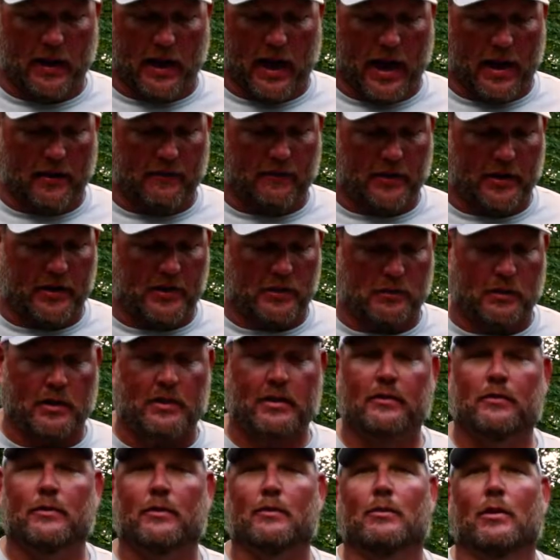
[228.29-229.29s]
I fished with
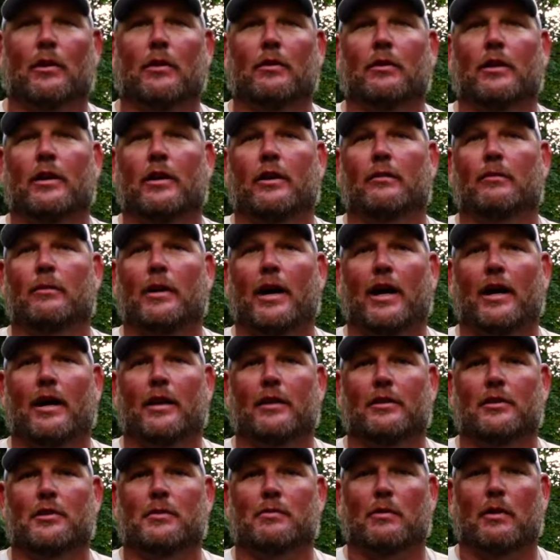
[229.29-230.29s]
it for bluegill back
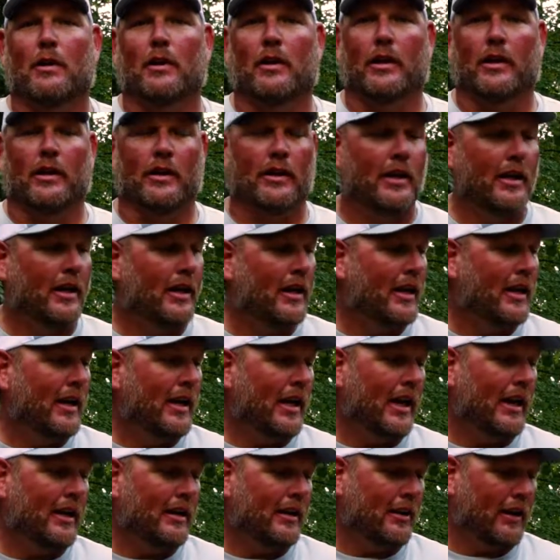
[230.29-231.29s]
in the spring,
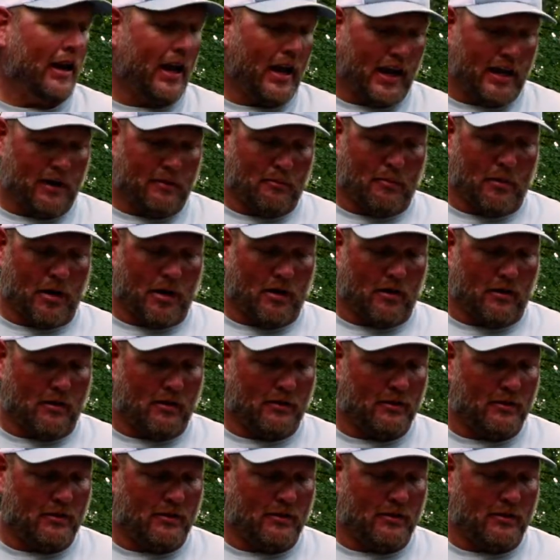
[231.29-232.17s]
and dude, I had a ball.